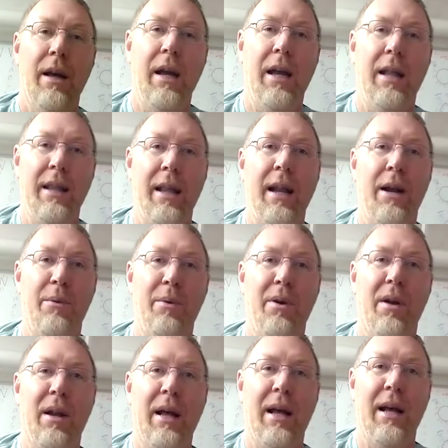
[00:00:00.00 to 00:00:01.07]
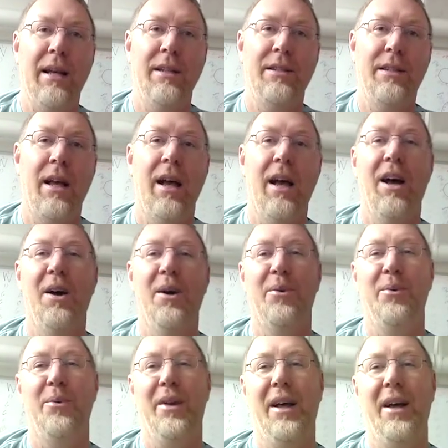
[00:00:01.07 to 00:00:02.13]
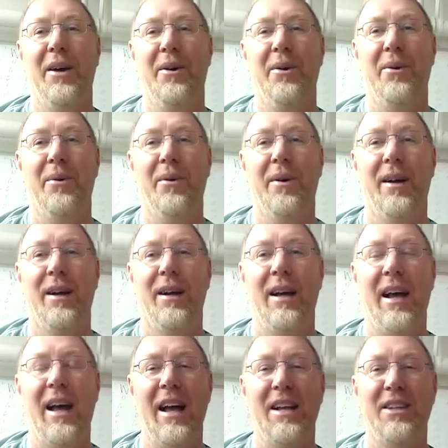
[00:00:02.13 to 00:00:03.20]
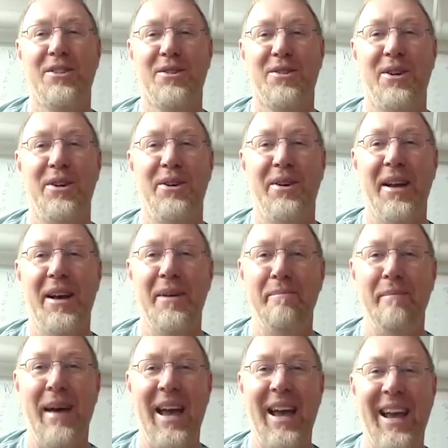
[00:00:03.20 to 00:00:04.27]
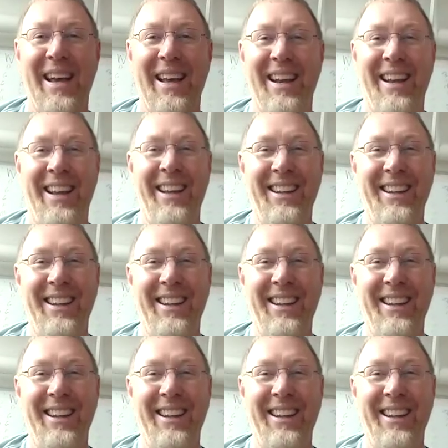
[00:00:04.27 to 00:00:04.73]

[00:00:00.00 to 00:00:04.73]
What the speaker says: and then I realized, oh no, I screwed up bad.